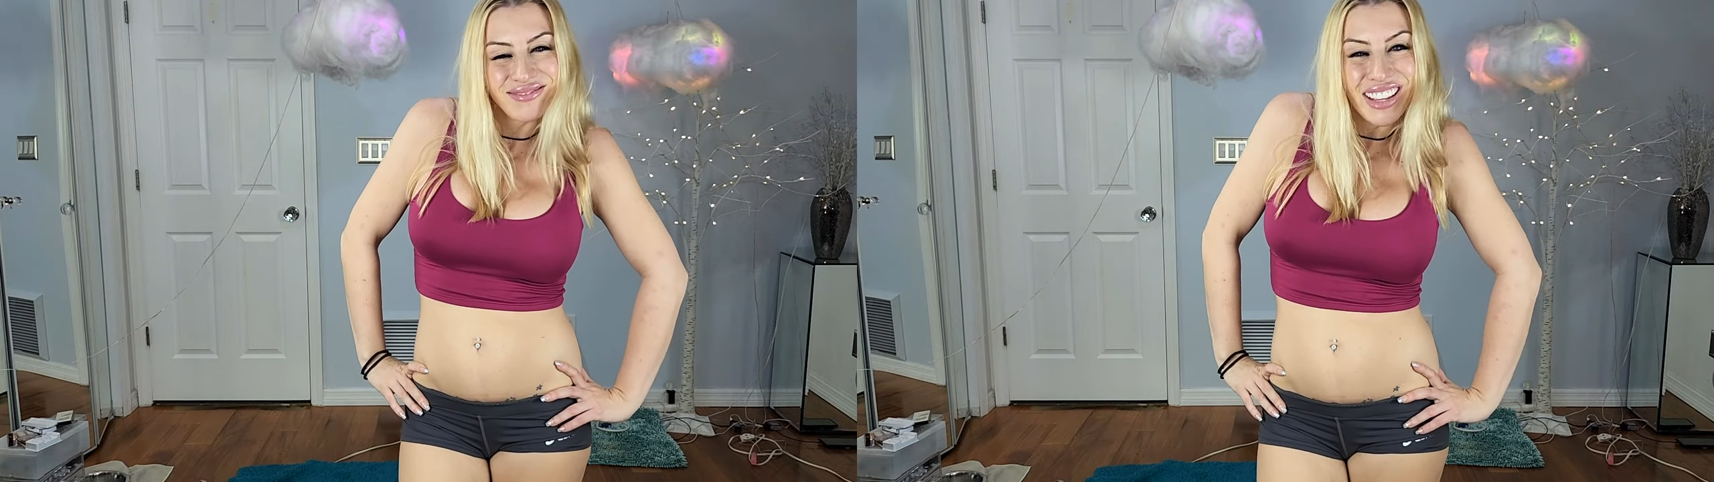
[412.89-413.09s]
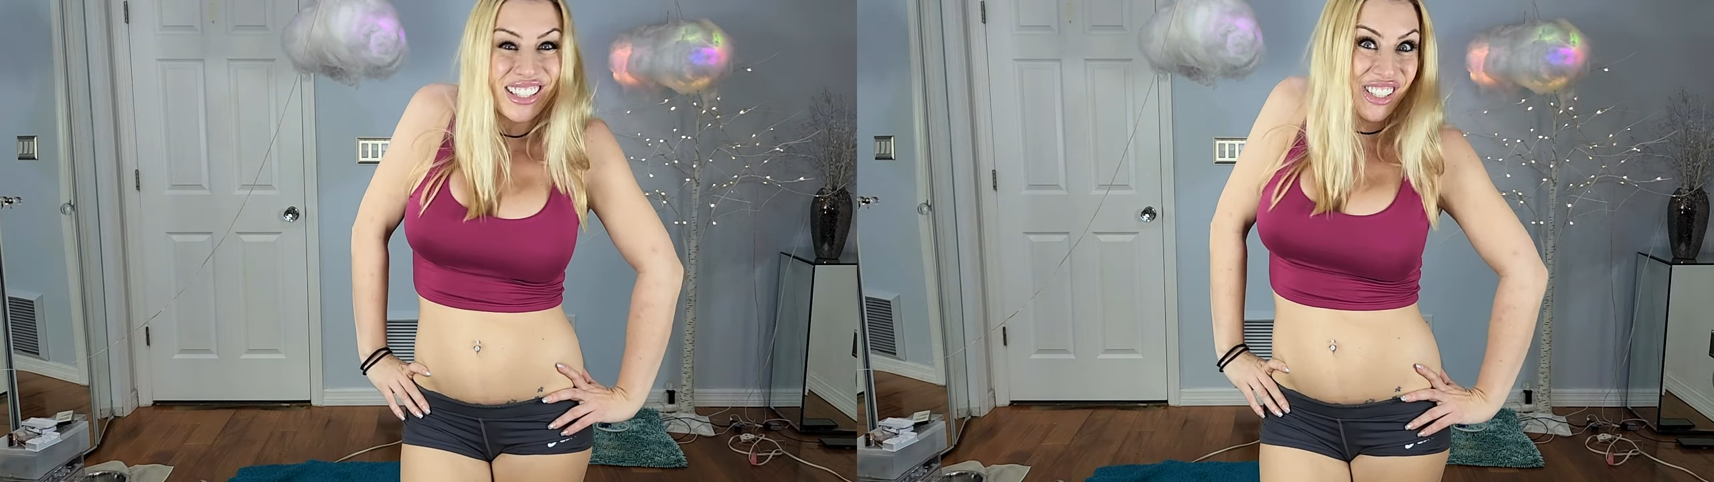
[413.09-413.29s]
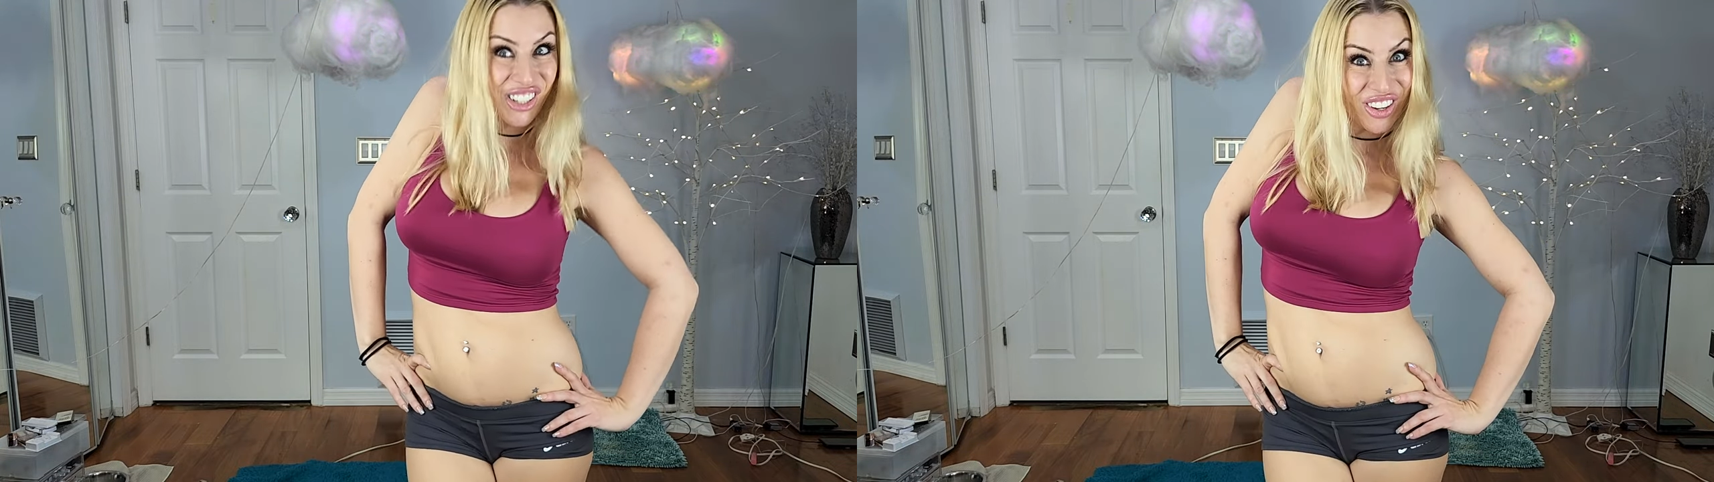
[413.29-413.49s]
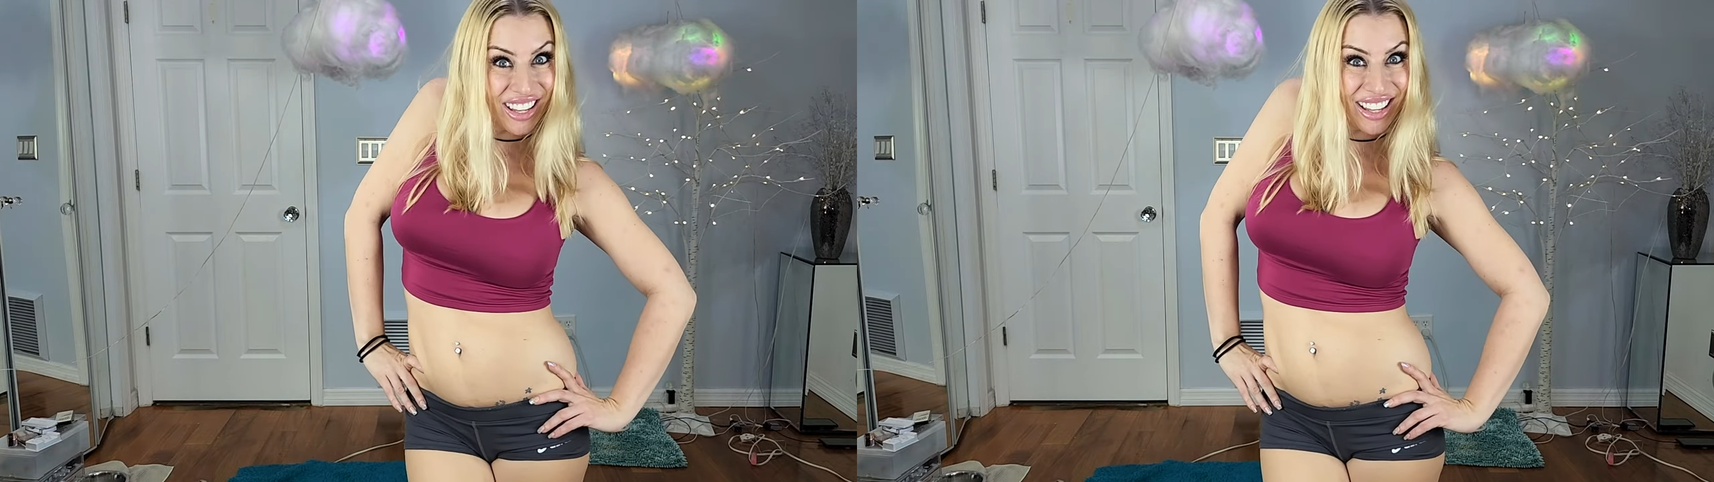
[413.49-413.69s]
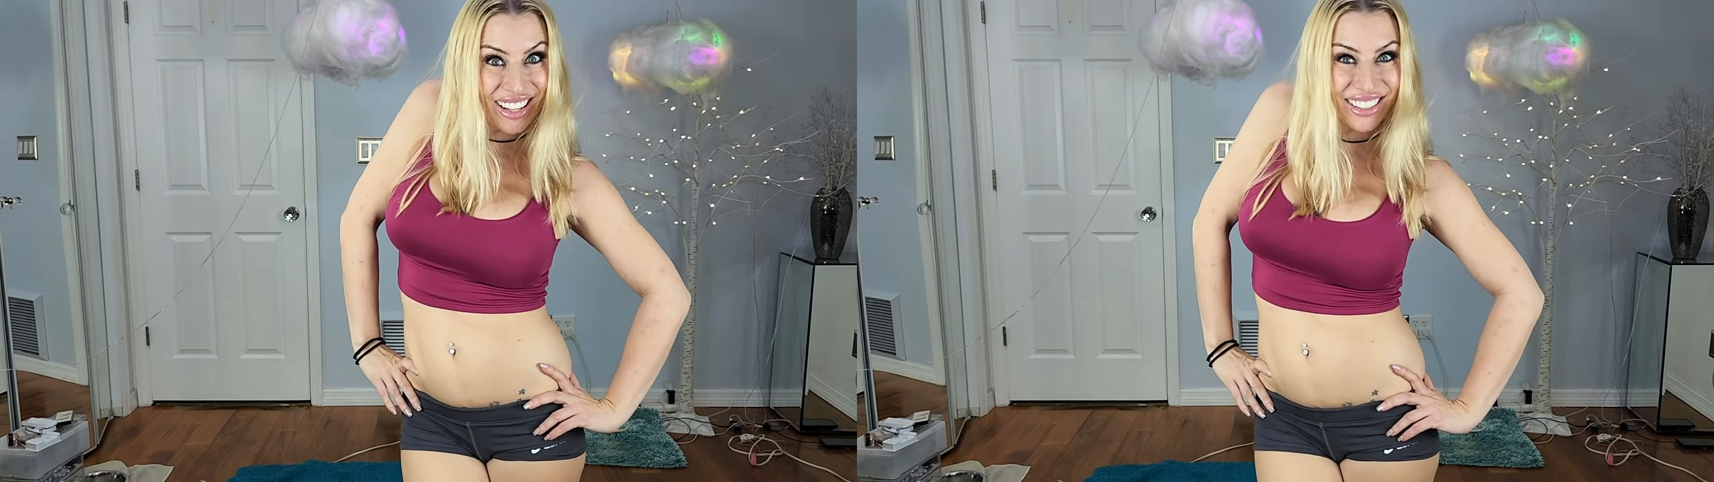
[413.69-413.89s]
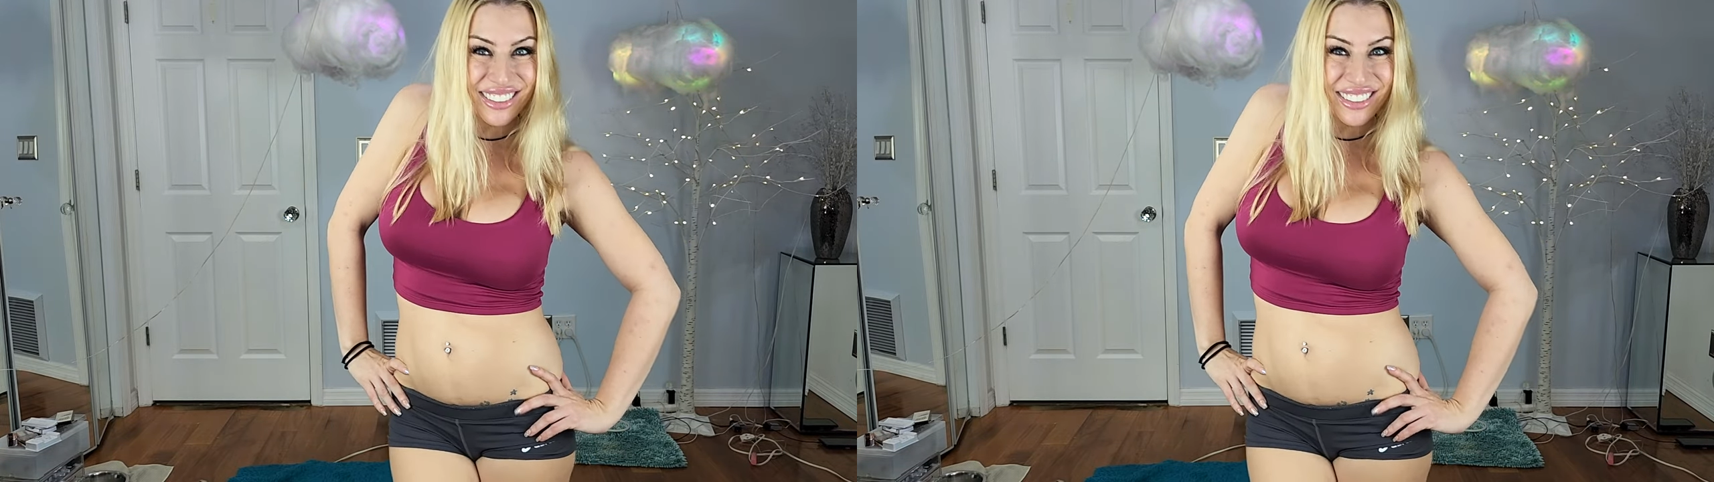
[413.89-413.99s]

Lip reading: Enjoy it.